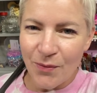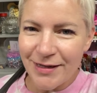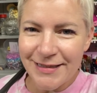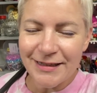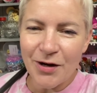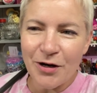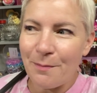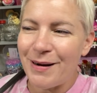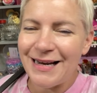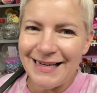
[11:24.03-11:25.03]
it didn't go
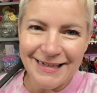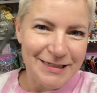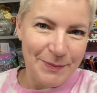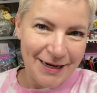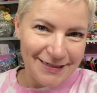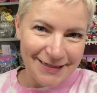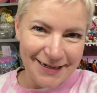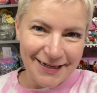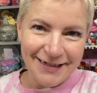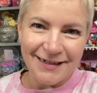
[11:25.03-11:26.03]
completely to plan
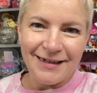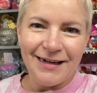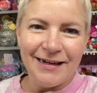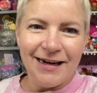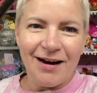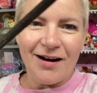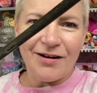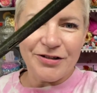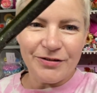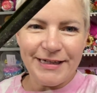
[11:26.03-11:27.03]
today. I
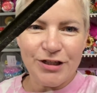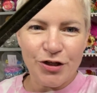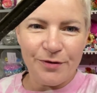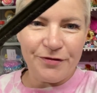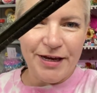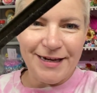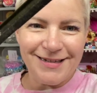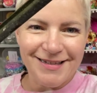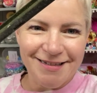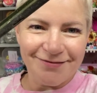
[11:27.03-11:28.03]
do need 2 of
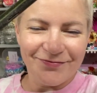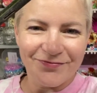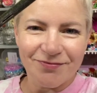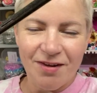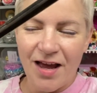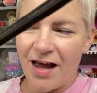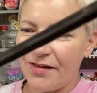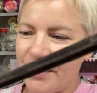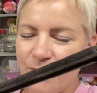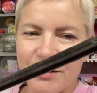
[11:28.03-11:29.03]
these.
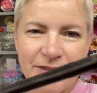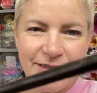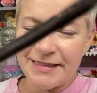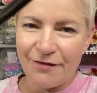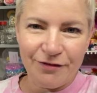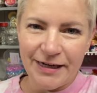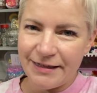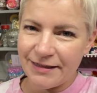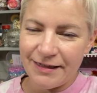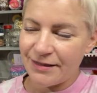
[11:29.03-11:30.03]
The other one definitely
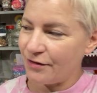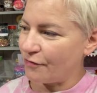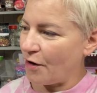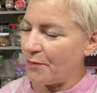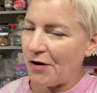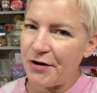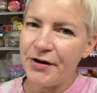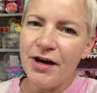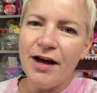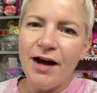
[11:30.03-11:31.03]
isn't the right one.
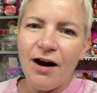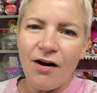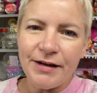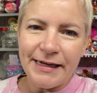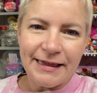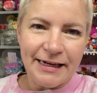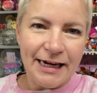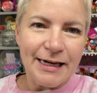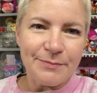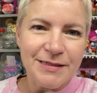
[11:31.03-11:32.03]
I need the
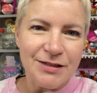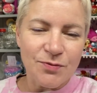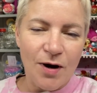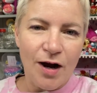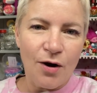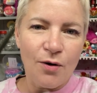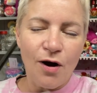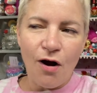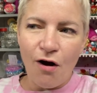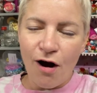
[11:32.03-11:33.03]
clips as well.
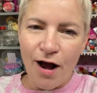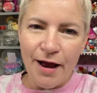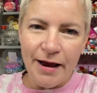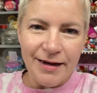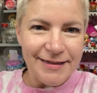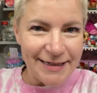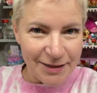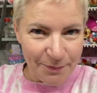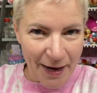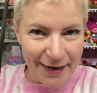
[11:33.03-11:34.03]
I did
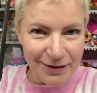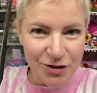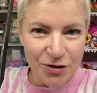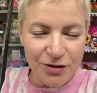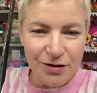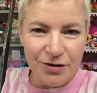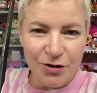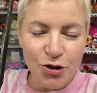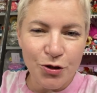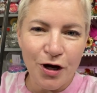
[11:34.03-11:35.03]
paint the
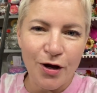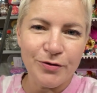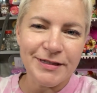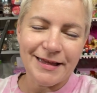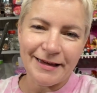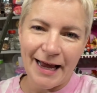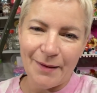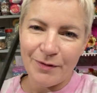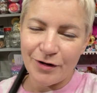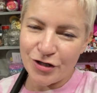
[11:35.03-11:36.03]
2 coats in the cab,
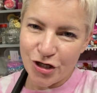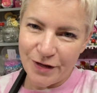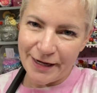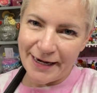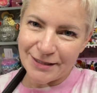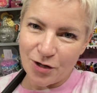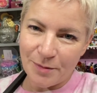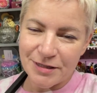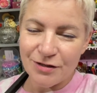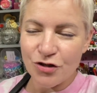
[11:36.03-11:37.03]
but I'm going to show you that next time
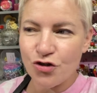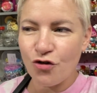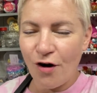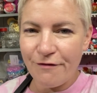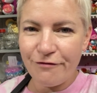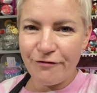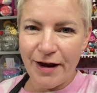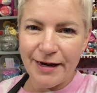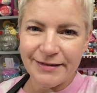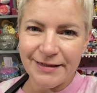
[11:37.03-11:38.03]
because I'm going to try and
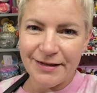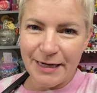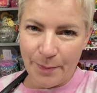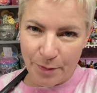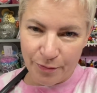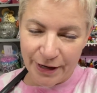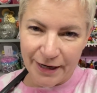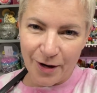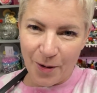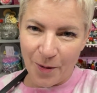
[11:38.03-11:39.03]
fit the leopard print
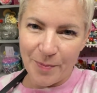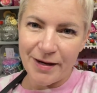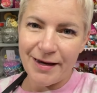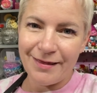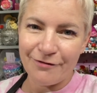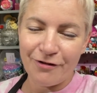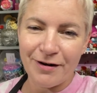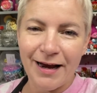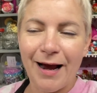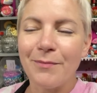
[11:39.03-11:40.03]
carpet in the front
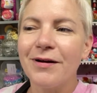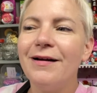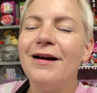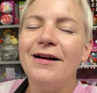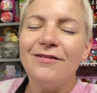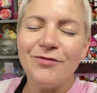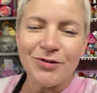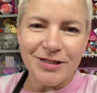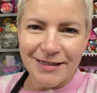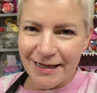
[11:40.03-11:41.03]
cab for you
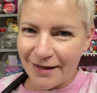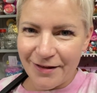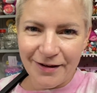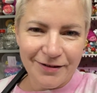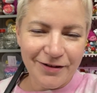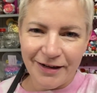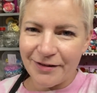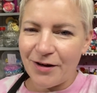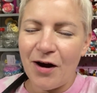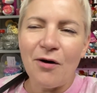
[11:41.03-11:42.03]
to see that, like,
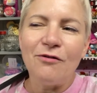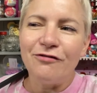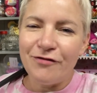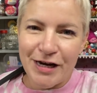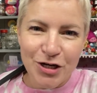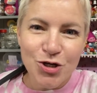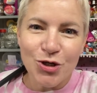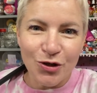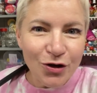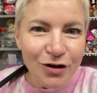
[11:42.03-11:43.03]
the whole finished
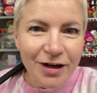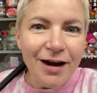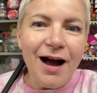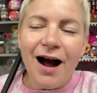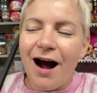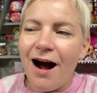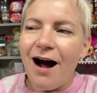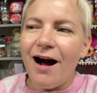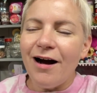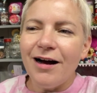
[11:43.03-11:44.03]
look.
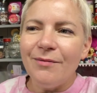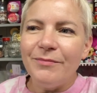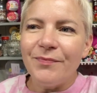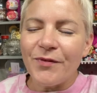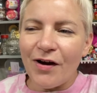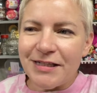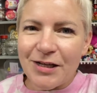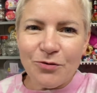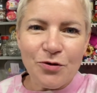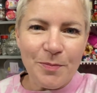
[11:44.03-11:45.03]
I
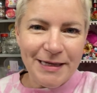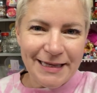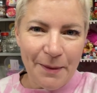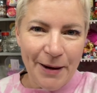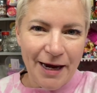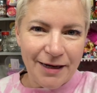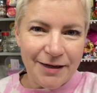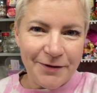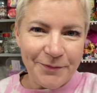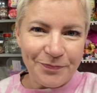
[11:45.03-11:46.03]
sold all the bits out the back,